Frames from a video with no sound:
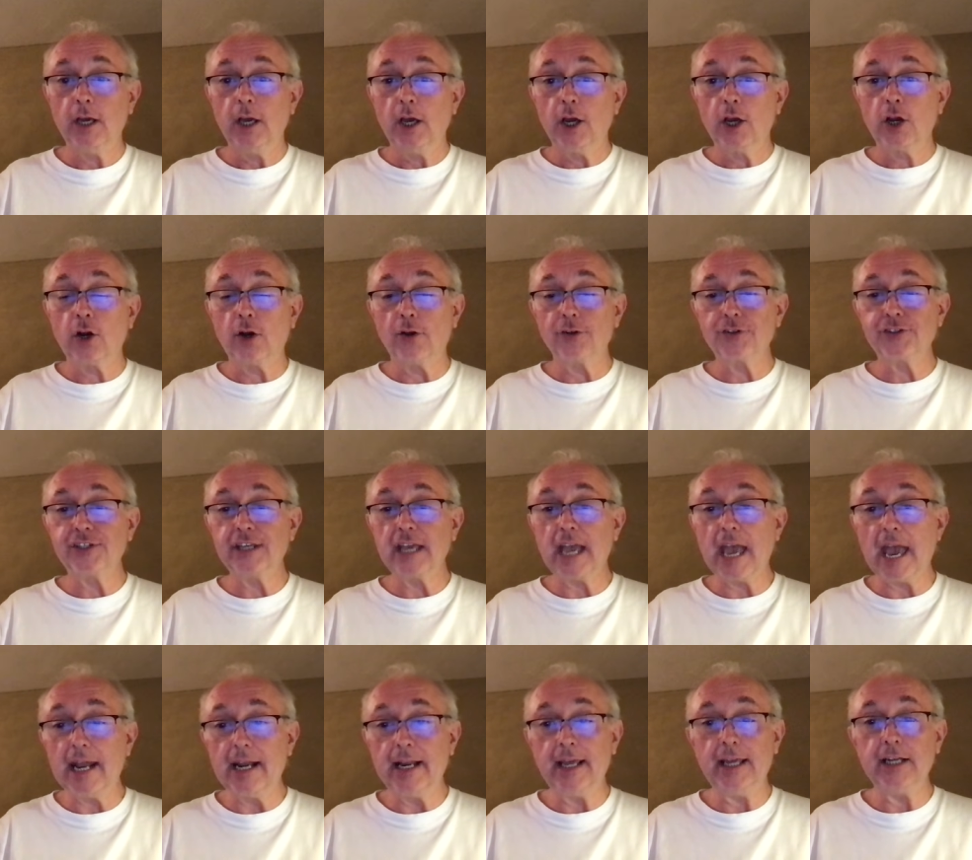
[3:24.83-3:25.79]
cost the
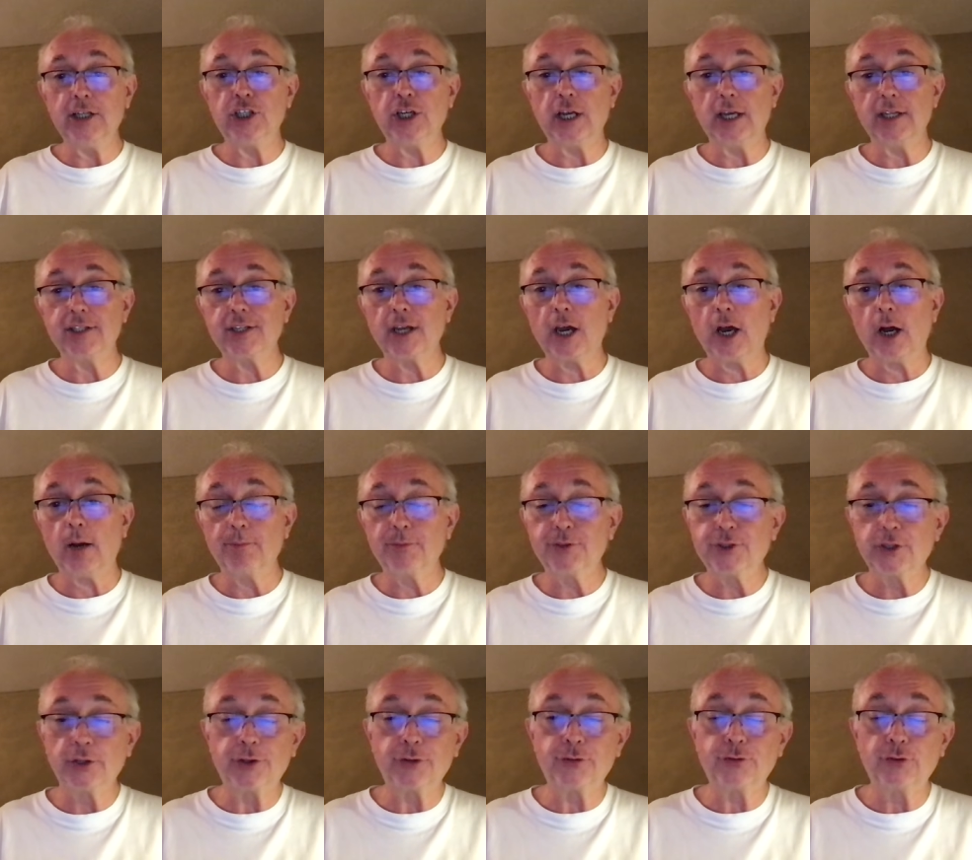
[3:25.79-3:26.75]
NHS up to
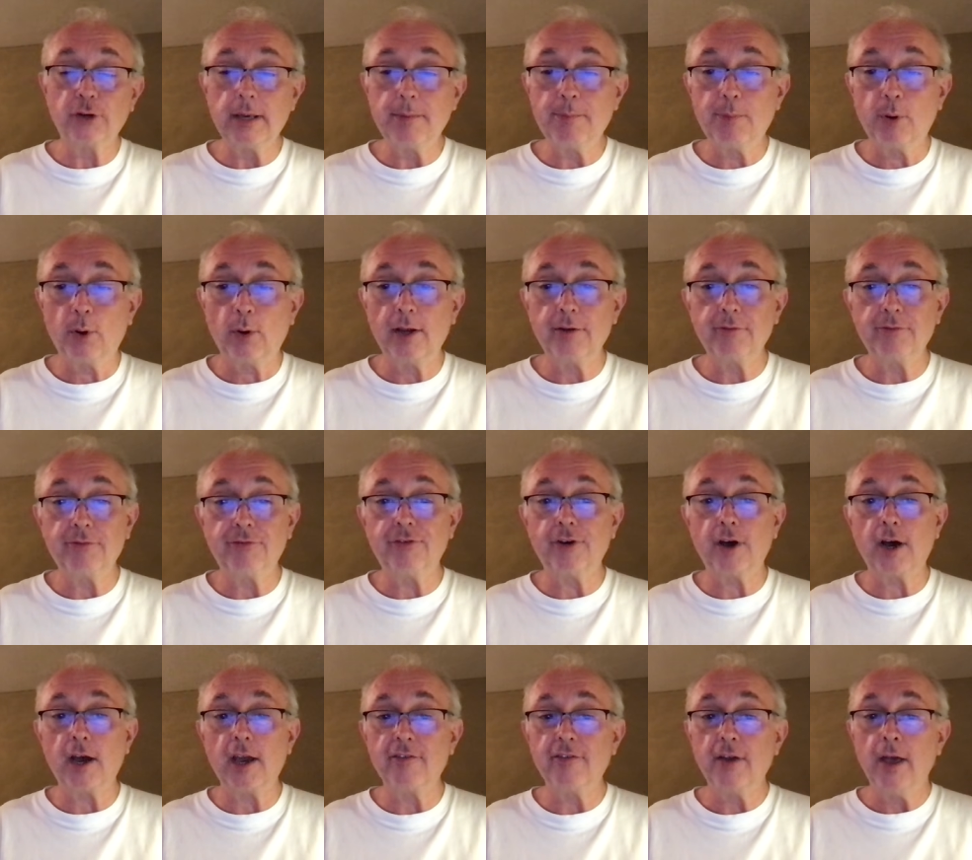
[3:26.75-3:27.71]

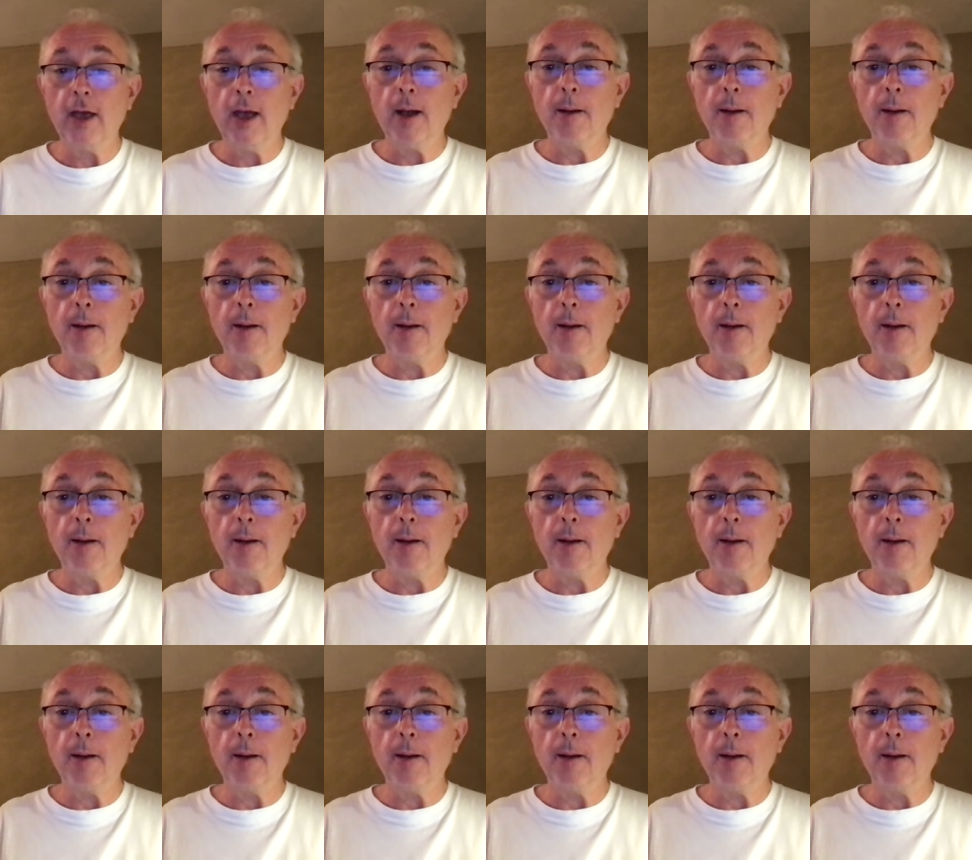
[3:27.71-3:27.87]
3.5